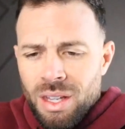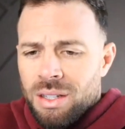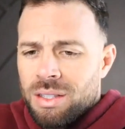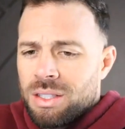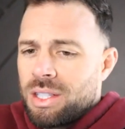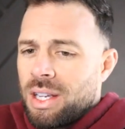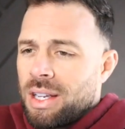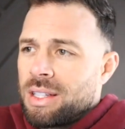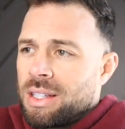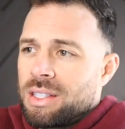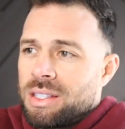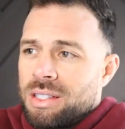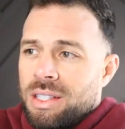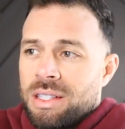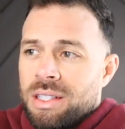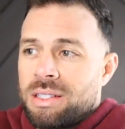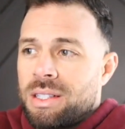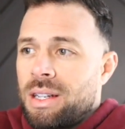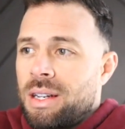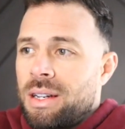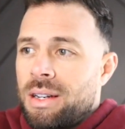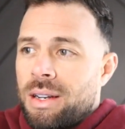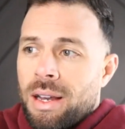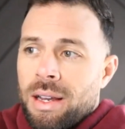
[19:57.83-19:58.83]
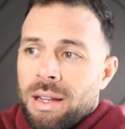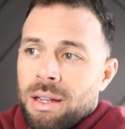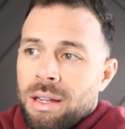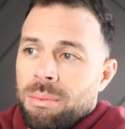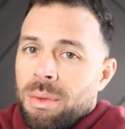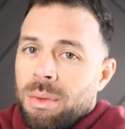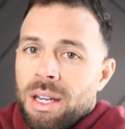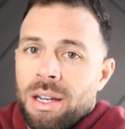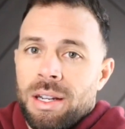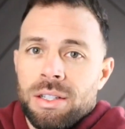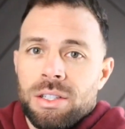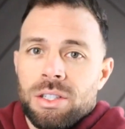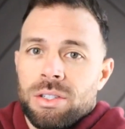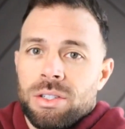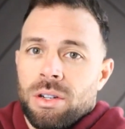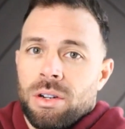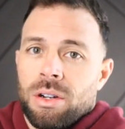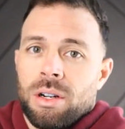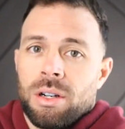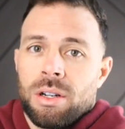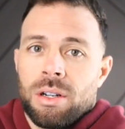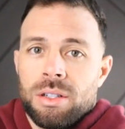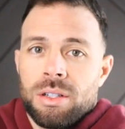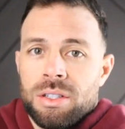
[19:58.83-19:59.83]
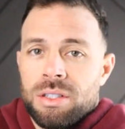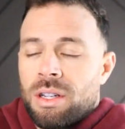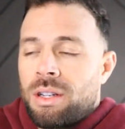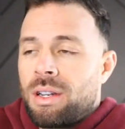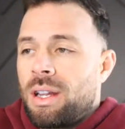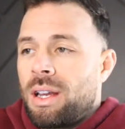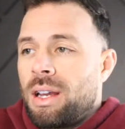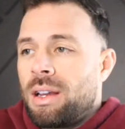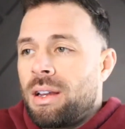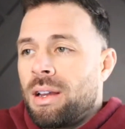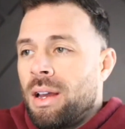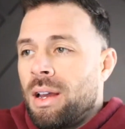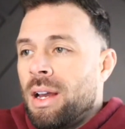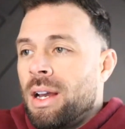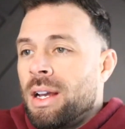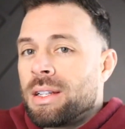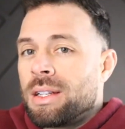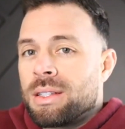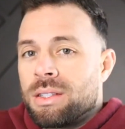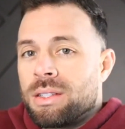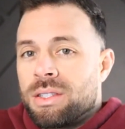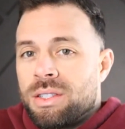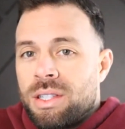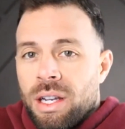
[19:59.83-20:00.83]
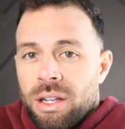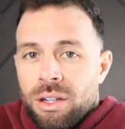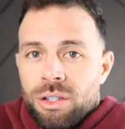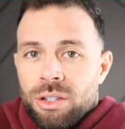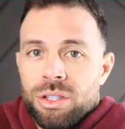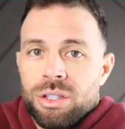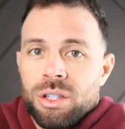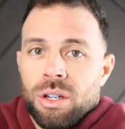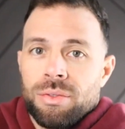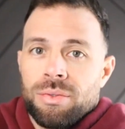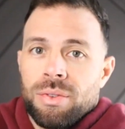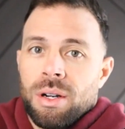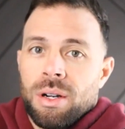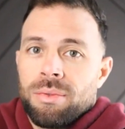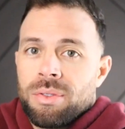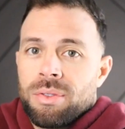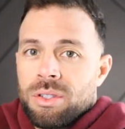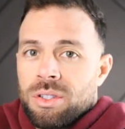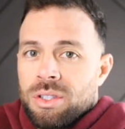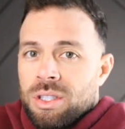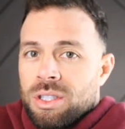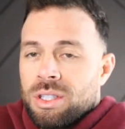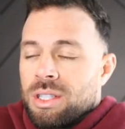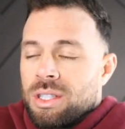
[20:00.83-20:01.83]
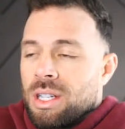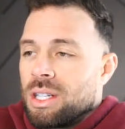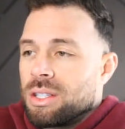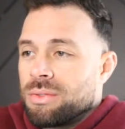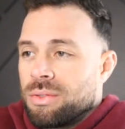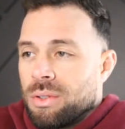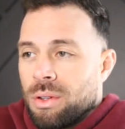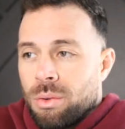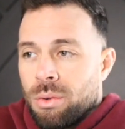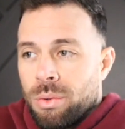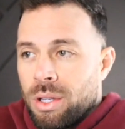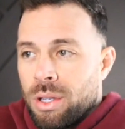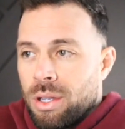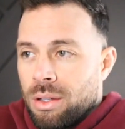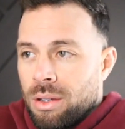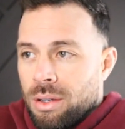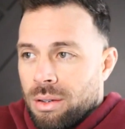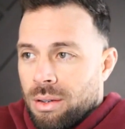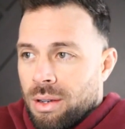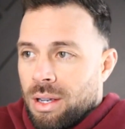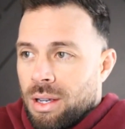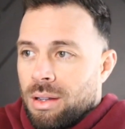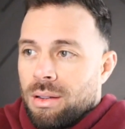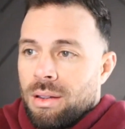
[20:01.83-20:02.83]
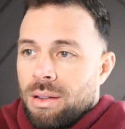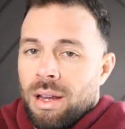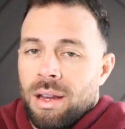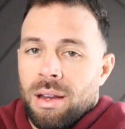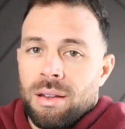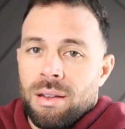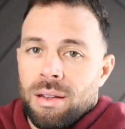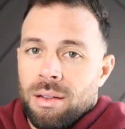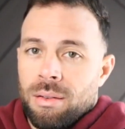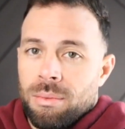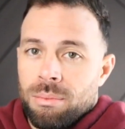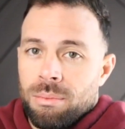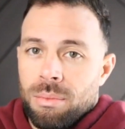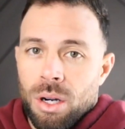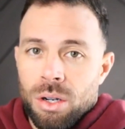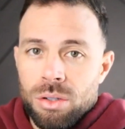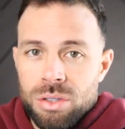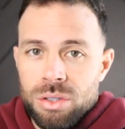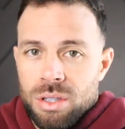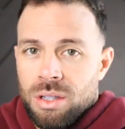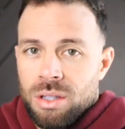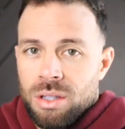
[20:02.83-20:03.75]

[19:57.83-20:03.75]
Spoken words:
Take 60 to 90 minutes on a Sunday to set yourself up for success for the week. And that most